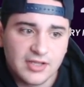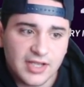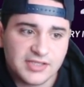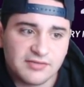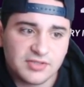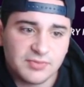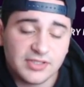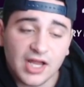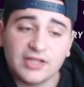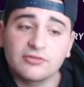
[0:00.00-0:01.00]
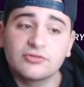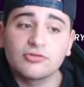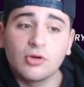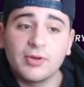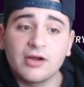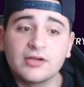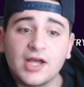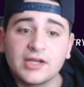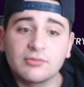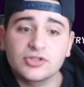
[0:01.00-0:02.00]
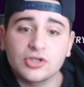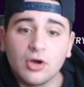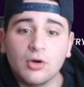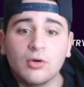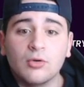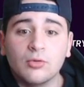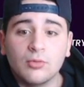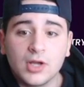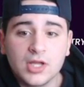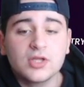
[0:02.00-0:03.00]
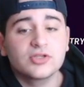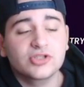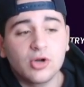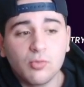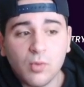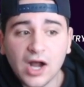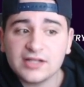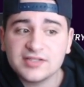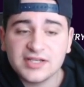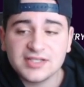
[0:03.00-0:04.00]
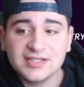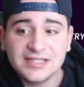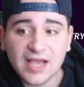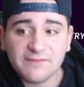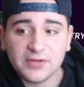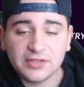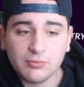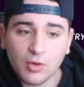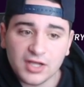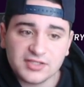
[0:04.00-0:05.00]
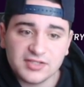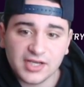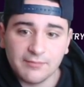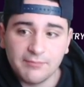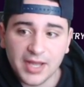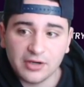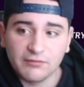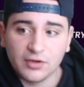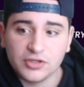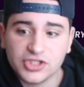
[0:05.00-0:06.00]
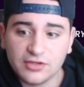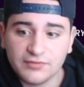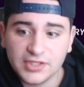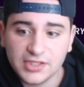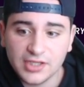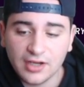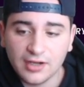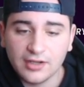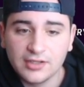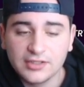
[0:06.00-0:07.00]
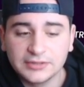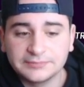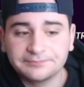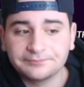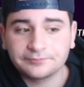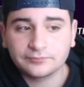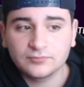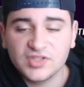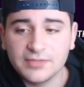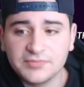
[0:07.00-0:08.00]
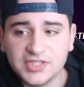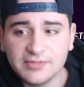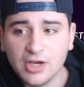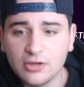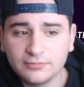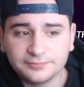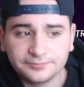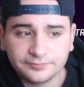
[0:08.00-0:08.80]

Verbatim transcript: 87 speed, 93 throw power, 91 Oh, so Watson is definitely Watson's like a better version of the uh, Tim Tebow.